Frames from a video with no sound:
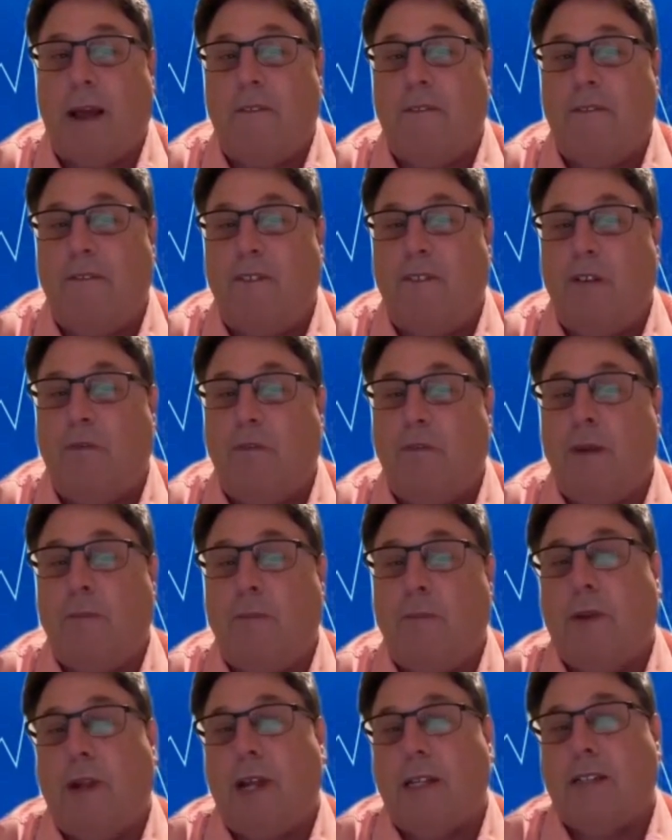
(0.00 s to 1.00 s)
by 50
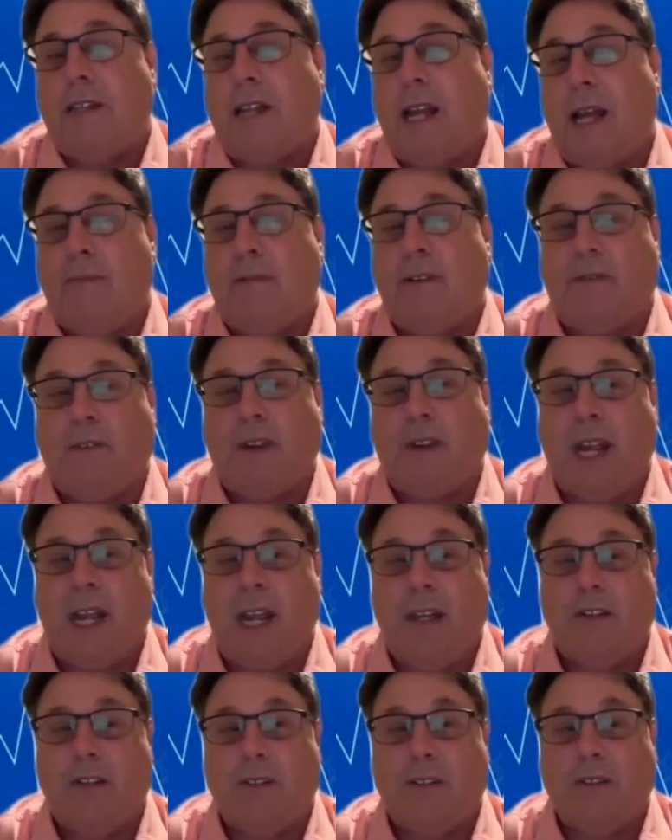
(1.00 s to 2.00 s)
plus types of
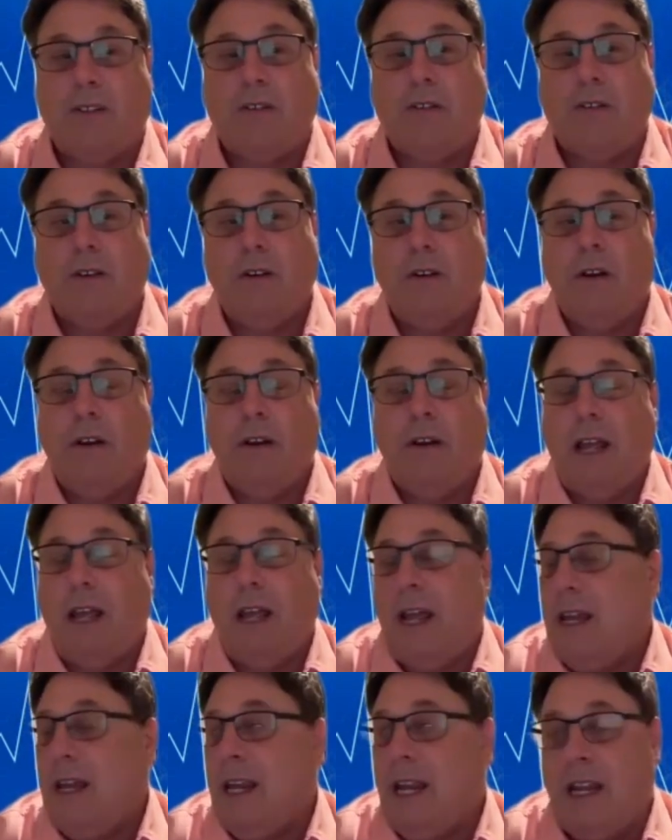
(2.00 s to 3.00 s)
cancer
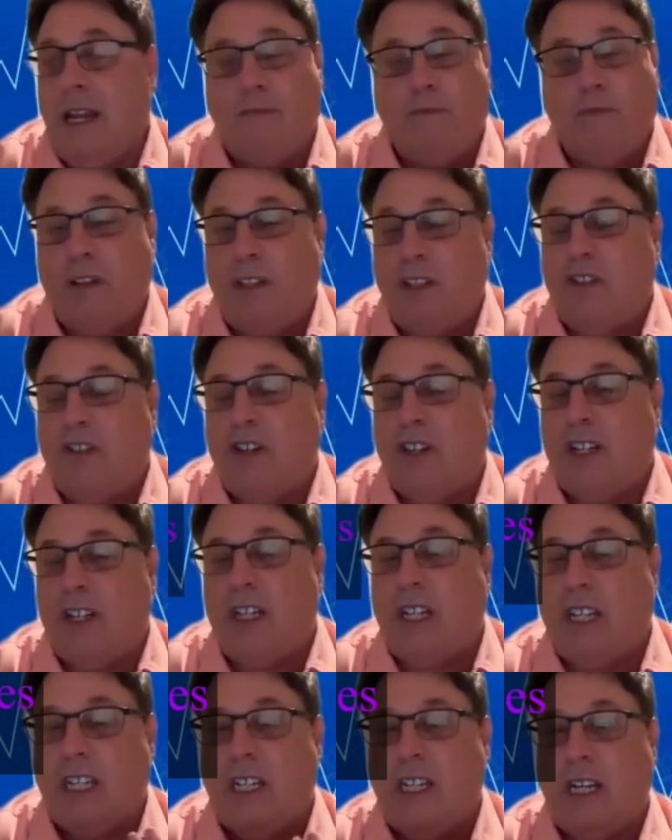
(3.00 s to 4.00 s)
with
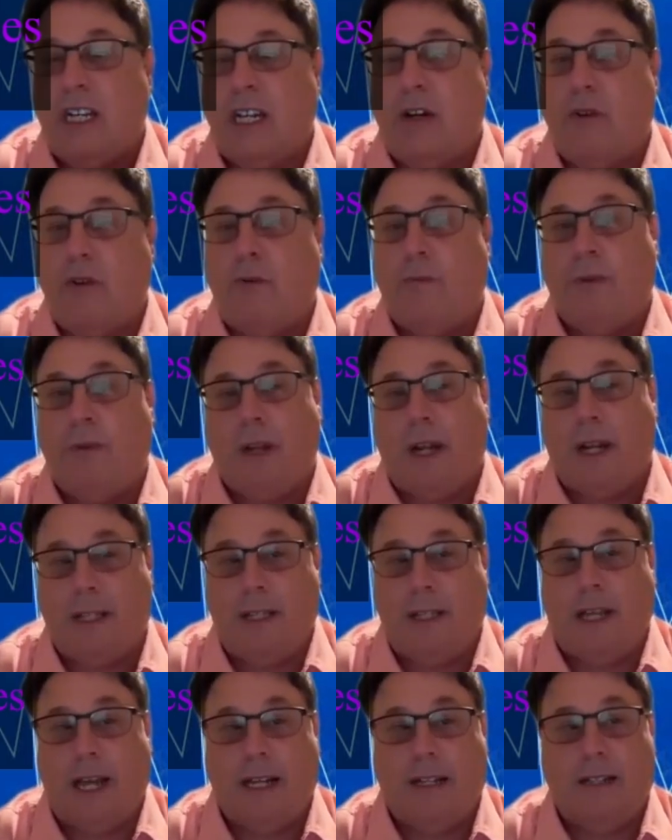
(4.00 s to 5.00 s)
just a single
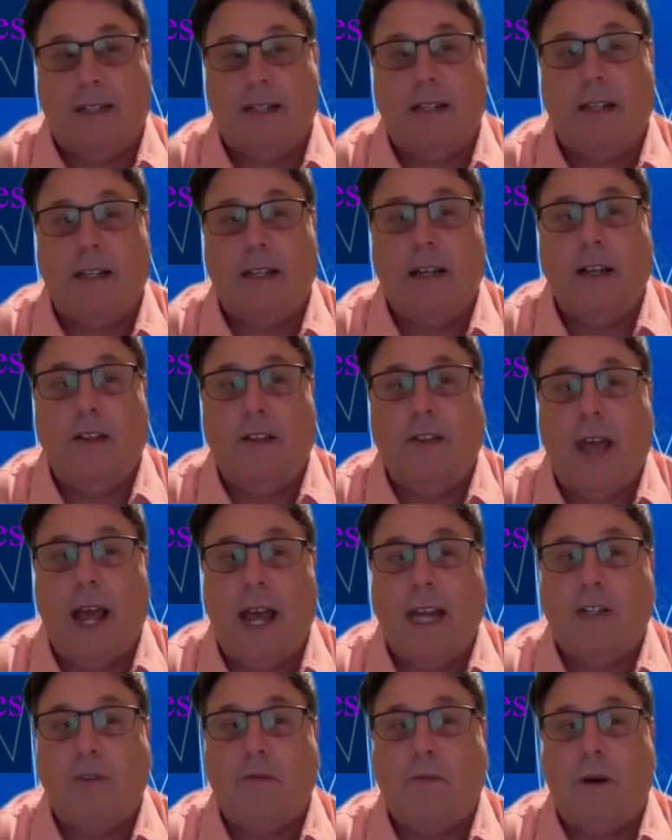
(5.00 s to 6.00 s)
blood test.
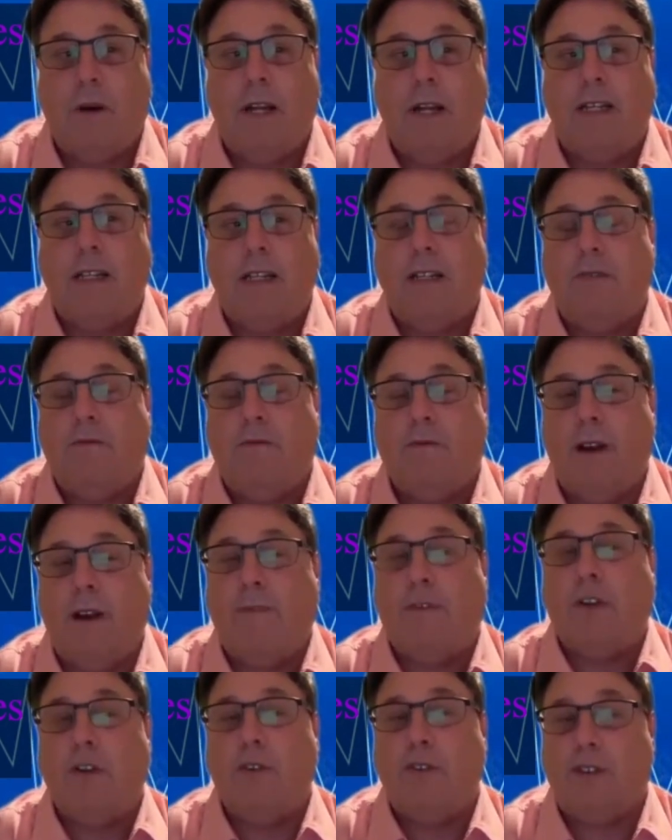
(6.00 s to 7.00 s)
That's what's
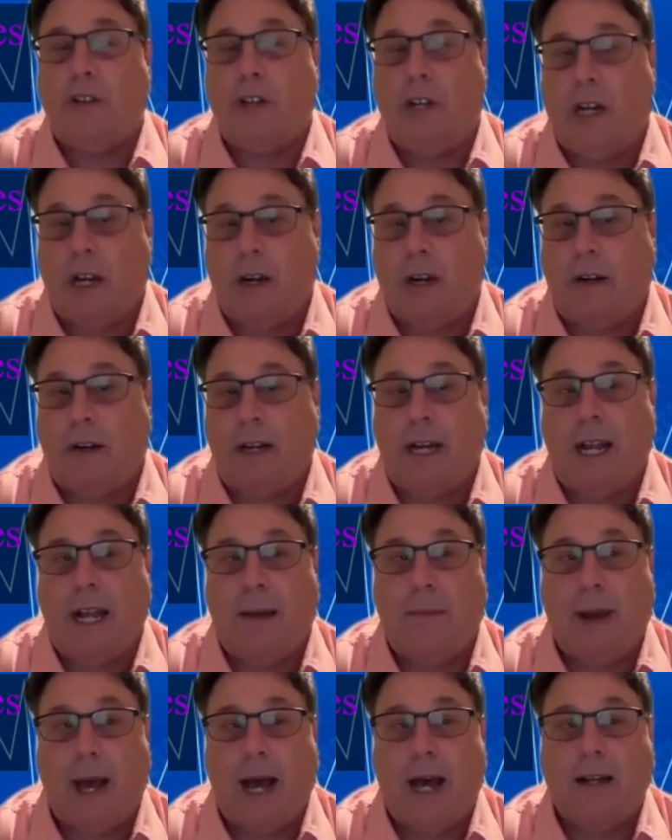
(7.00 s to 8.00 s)
revolutionary
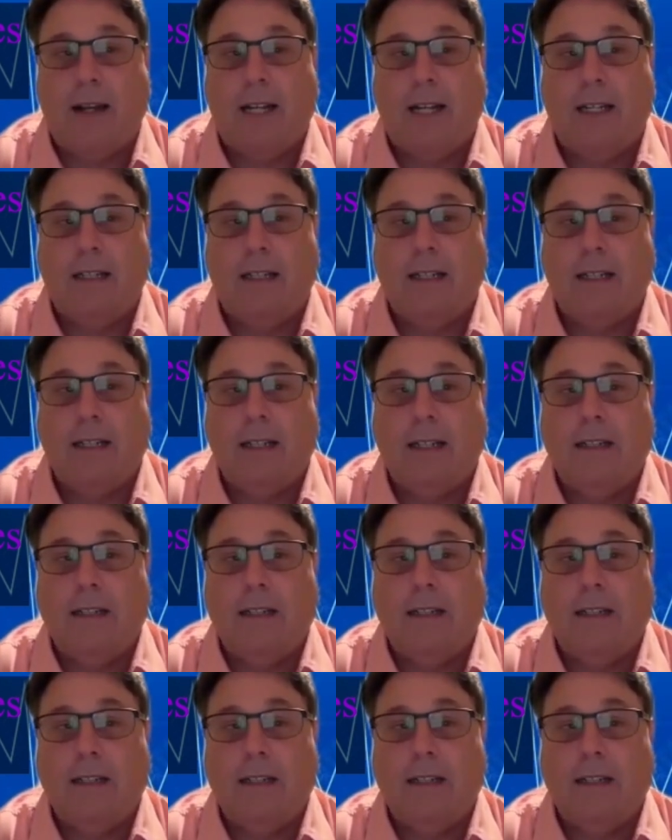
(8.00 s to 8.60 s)
about it.